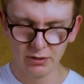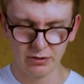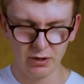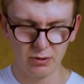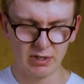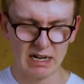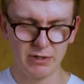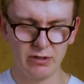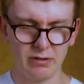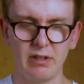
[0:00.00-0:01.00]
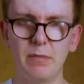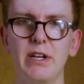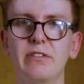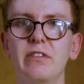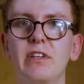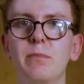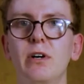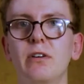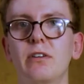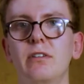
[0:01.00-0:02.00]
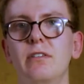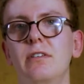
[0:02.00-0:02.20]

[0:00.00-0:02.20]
So Gamma, they're based in Denmark,